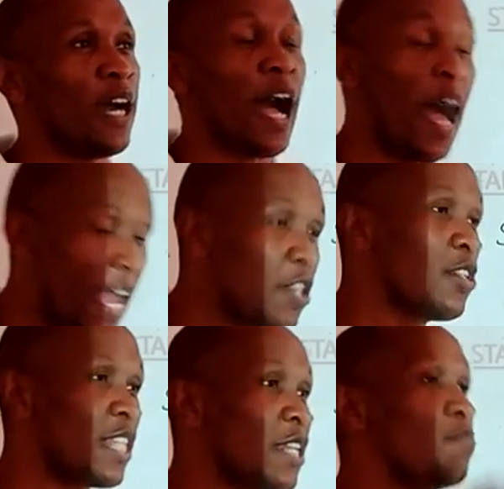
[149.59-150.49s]

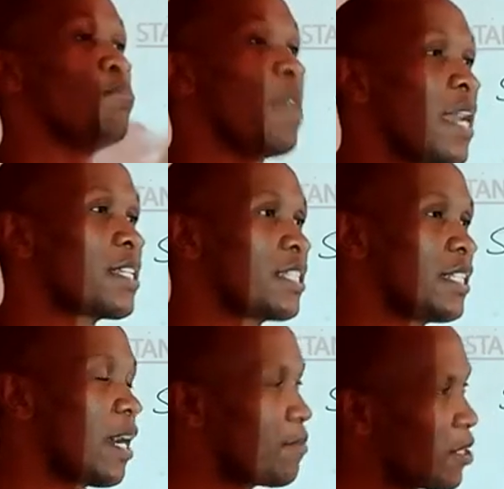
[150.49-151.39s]
ions that makes
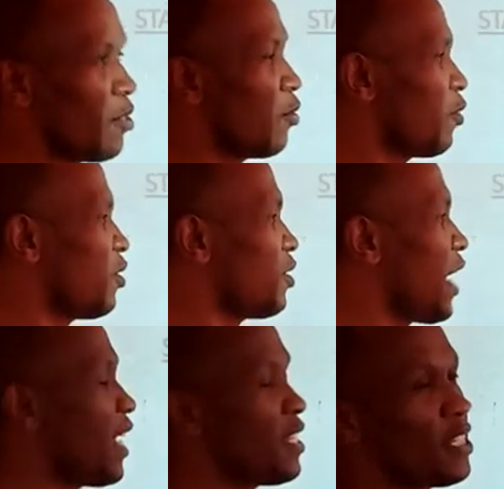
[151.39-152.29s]
it up. So you could
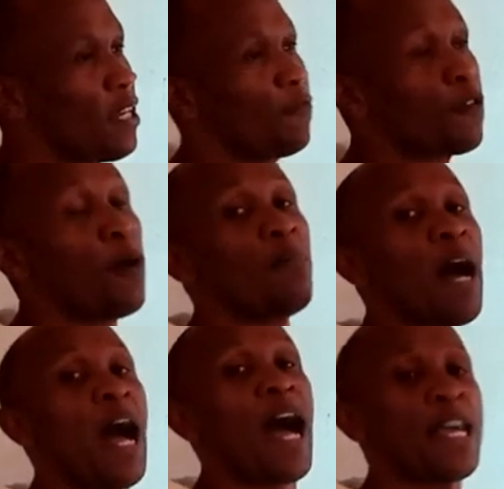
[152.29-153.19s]
just say from
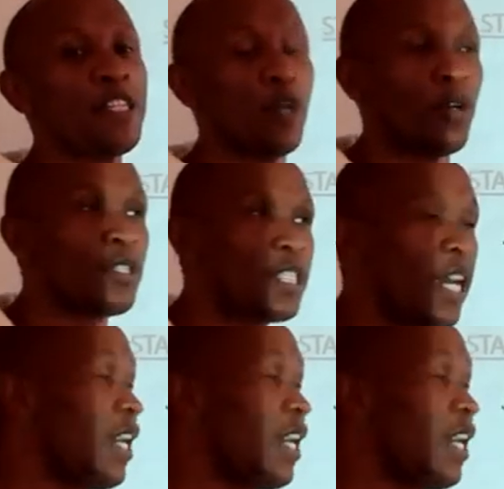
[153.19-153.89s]
ions